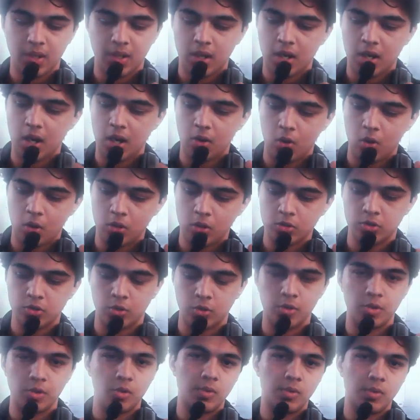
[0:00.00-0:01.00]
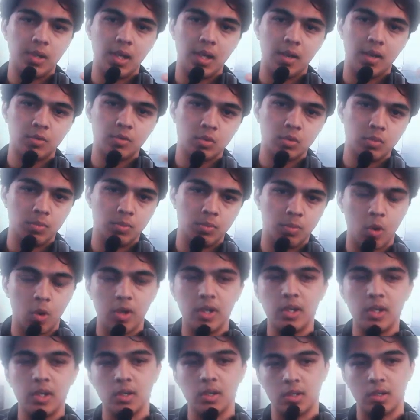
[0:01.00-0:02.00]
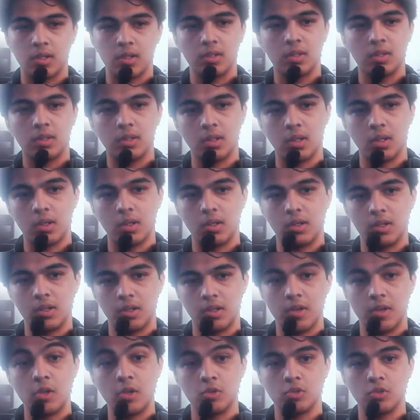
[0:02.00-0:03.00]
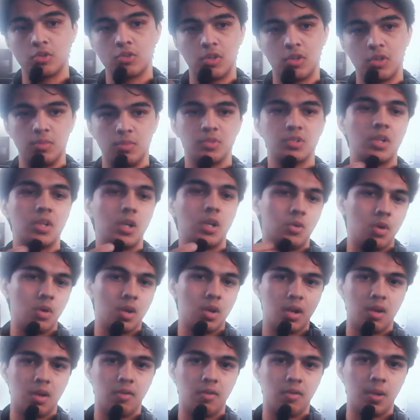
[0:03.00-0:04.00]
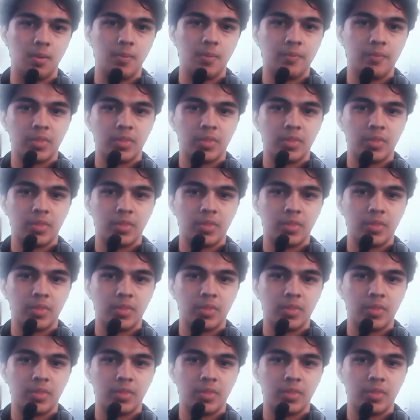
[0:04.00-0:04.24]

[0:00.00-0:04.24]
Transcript: And also you will have to monitor the revenue streams that you are having.